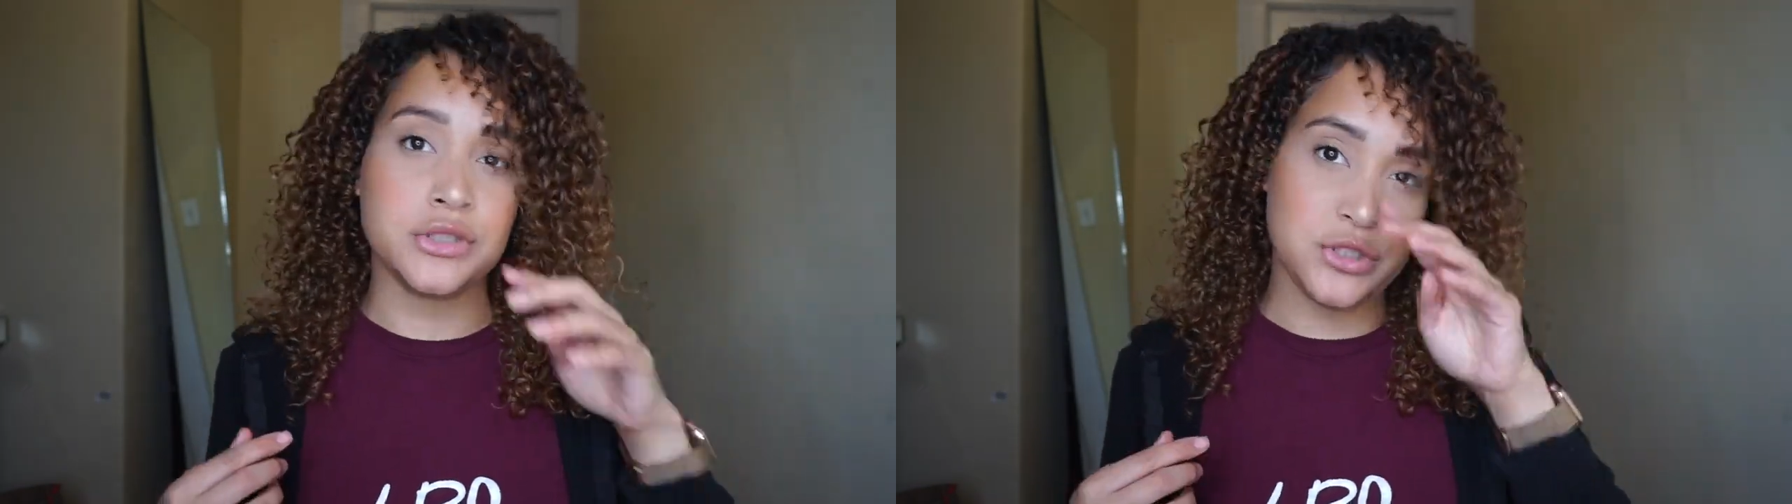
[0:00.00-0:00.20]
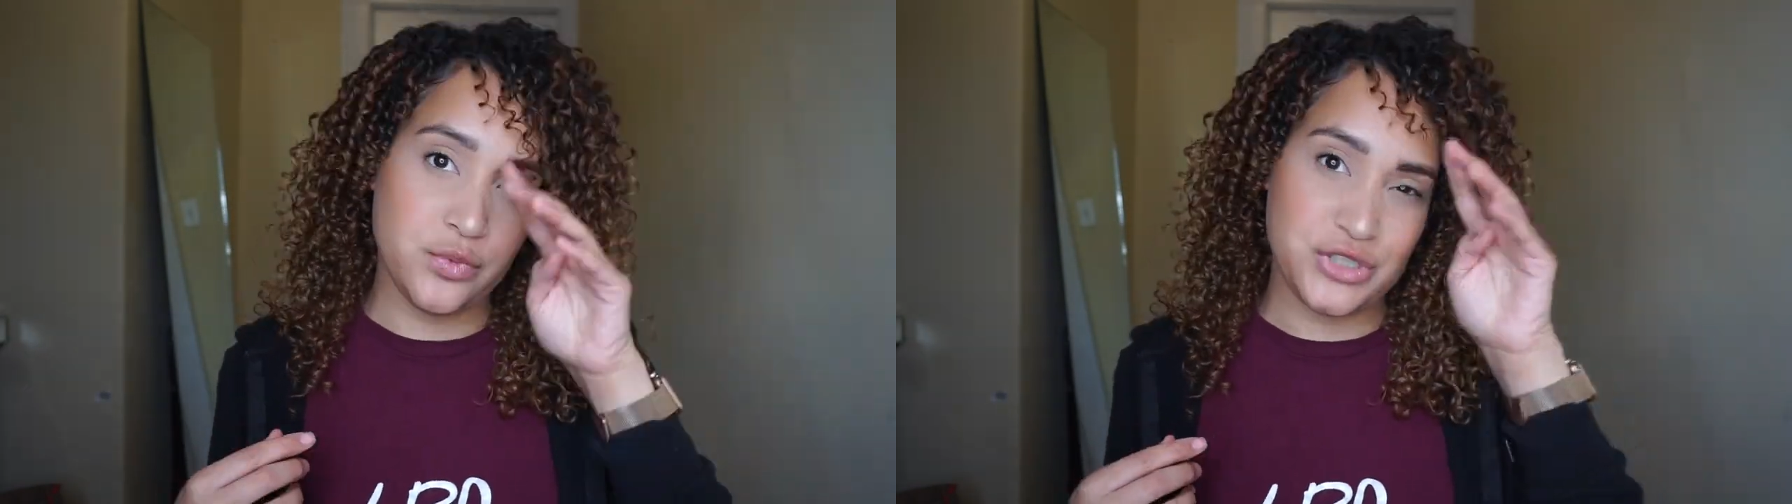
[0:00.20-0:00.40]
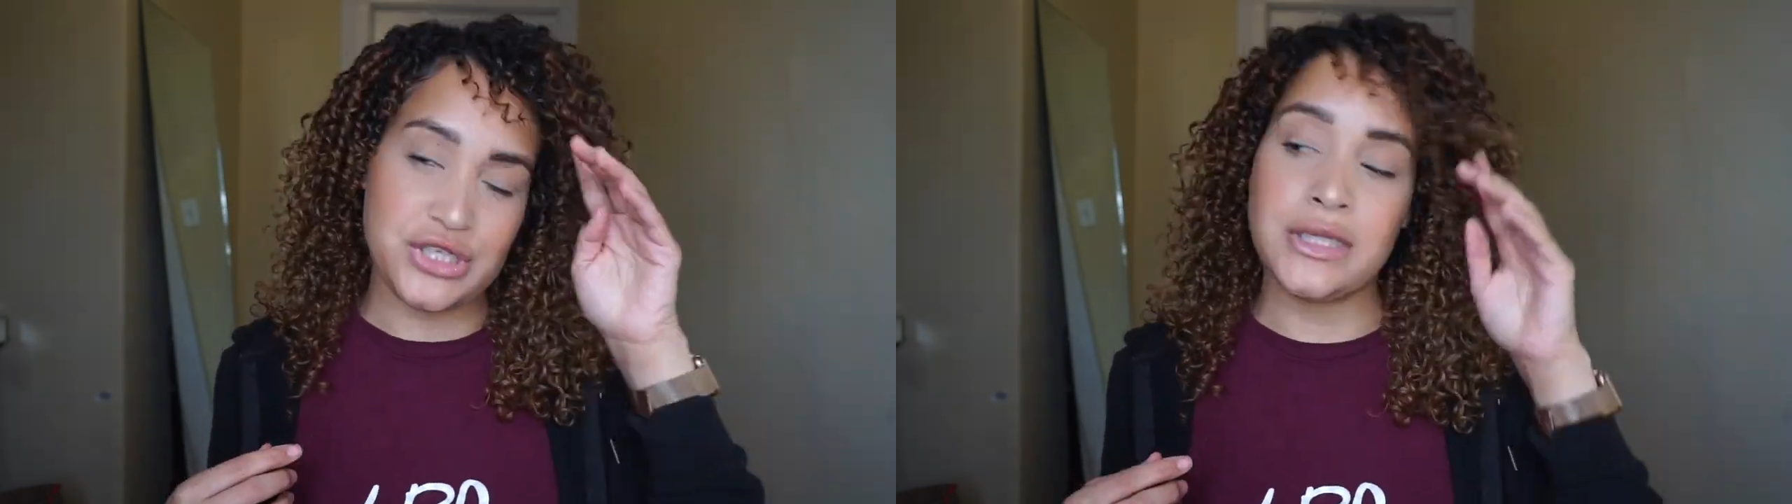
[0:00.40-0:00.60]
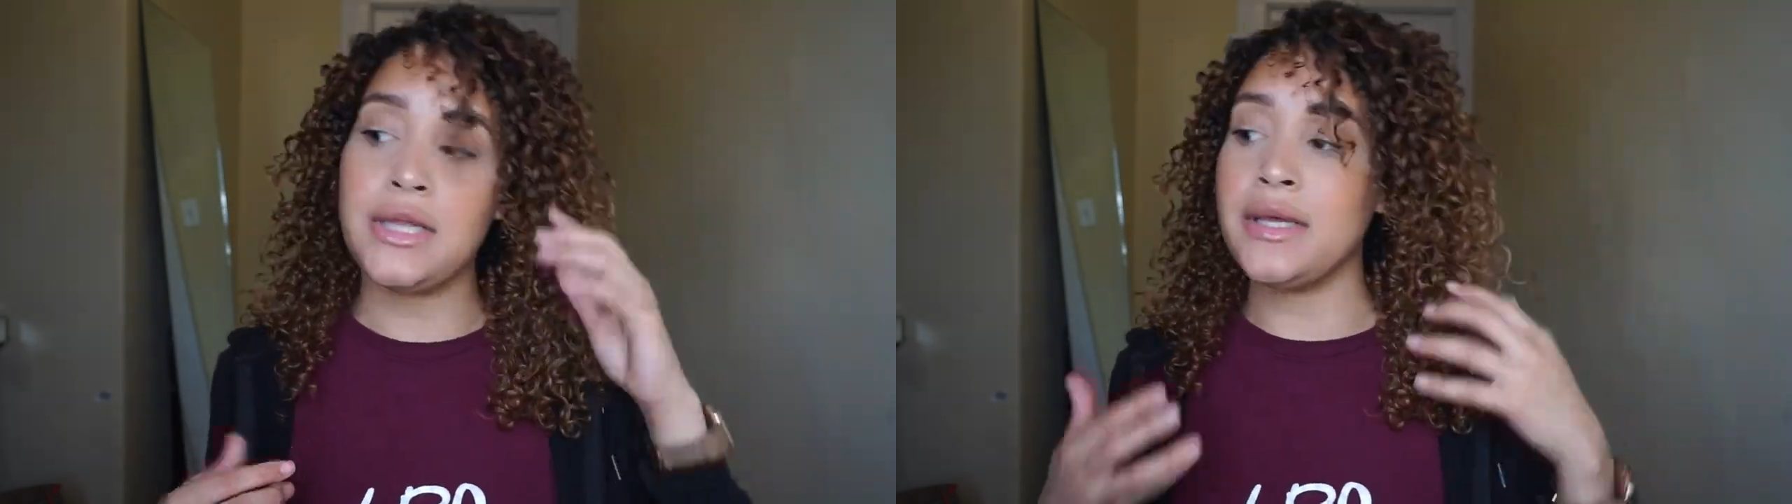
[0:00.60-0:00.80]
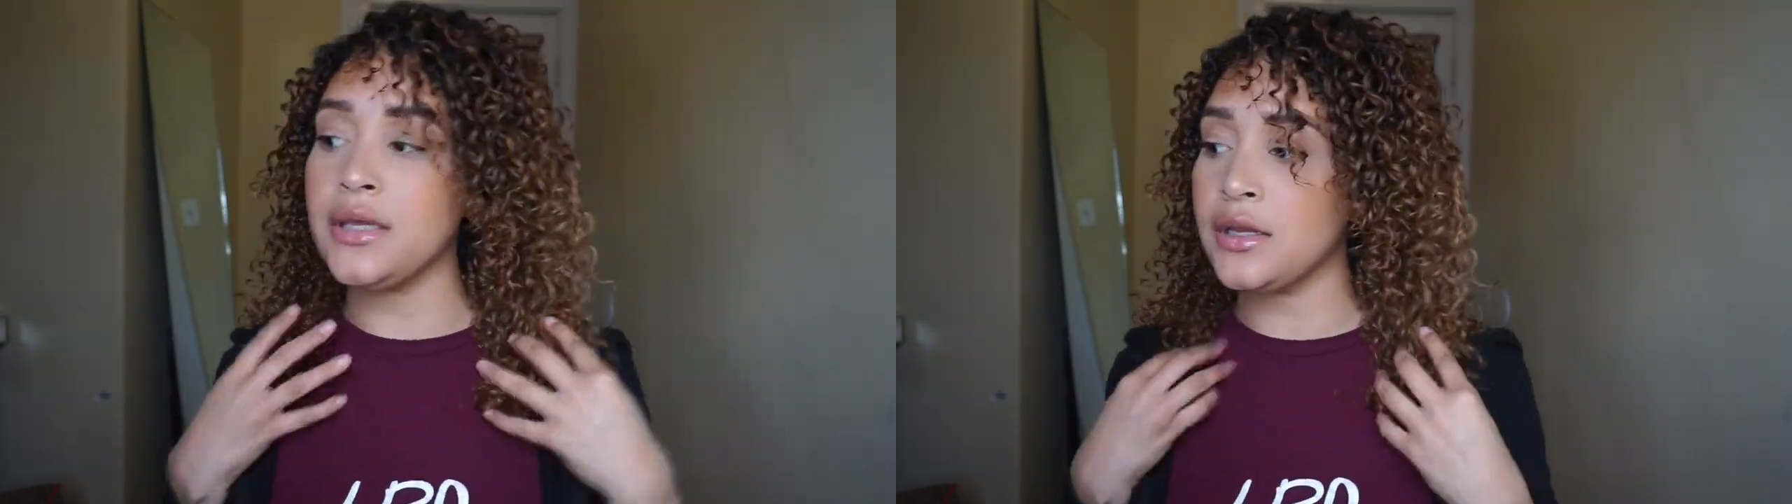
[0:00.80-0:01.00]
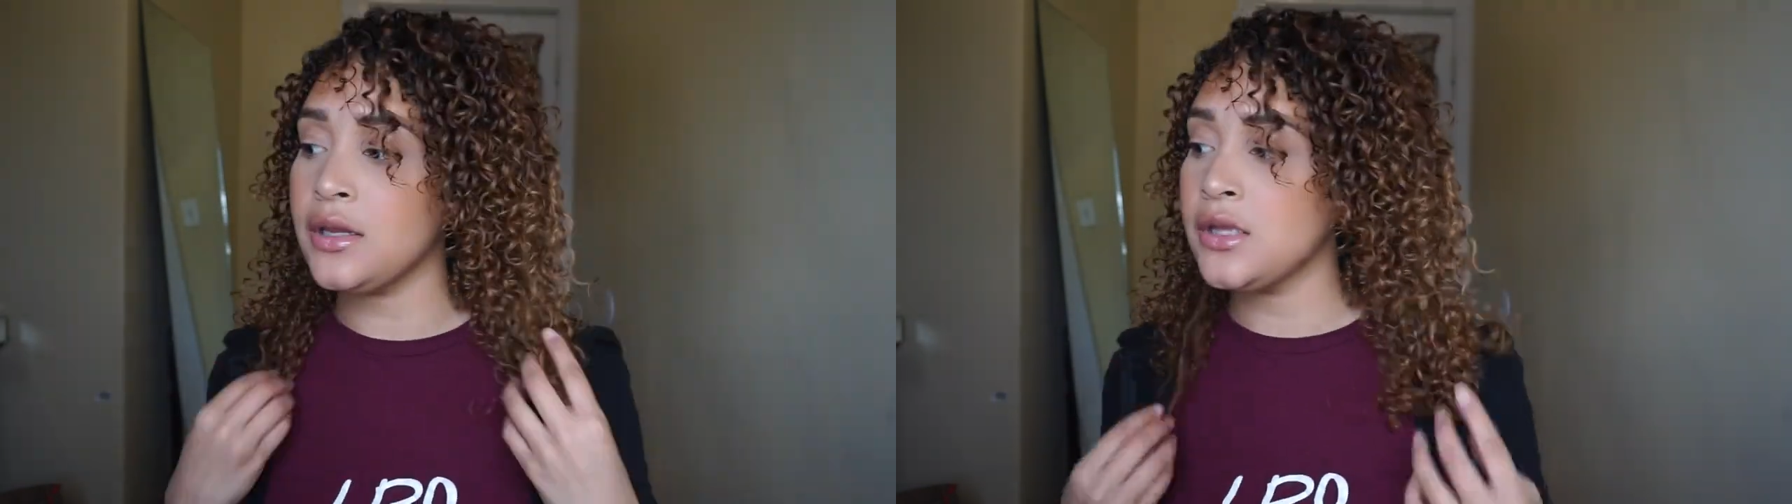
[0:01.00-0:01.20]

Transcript: do, which I like.